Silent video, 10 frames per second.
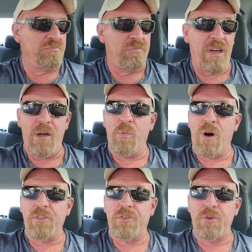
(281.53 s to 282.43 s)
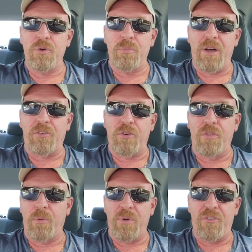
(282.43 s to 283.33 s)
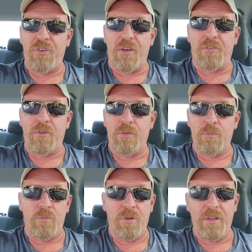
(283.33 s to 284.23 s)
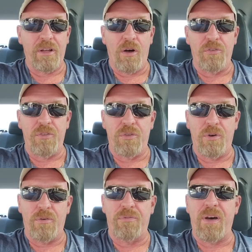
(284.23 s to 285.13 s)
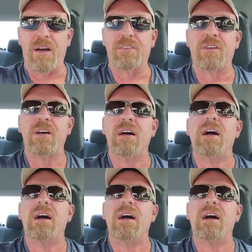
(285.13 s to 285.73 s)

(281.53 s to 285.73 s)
they want to make sure the recession really goes into effect,